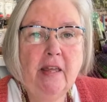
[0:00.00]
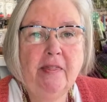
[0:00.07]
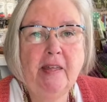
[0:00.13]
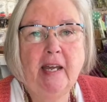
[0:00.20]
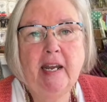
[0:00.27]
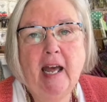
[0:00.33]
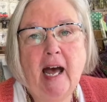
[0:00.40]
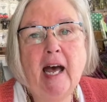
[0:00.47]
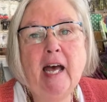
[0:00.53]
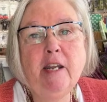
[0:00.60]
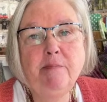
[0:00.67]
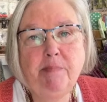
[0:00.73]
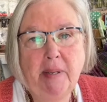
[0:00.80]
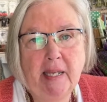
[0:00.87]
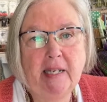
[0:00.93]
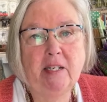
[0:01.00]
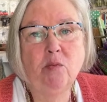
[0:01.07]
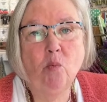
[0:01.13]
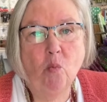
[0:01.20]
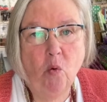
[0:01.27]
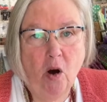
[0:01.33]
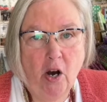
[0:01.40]
that had been
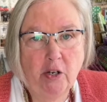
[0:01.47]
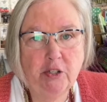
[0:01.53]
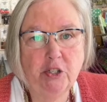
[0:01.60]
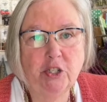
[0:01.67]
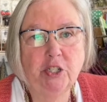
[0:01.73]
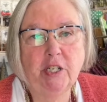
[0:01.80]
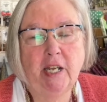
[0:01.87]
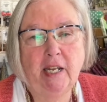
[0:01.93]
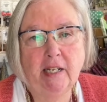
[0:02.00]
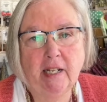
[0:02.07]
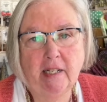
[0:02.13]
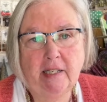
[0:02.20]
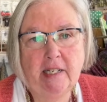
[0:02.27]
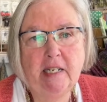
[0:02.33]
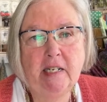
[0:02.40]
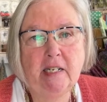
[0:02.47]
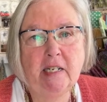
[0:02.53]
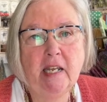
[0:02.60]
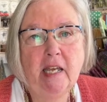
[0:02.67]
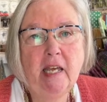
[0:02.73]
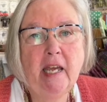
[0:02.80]
washed and cleaned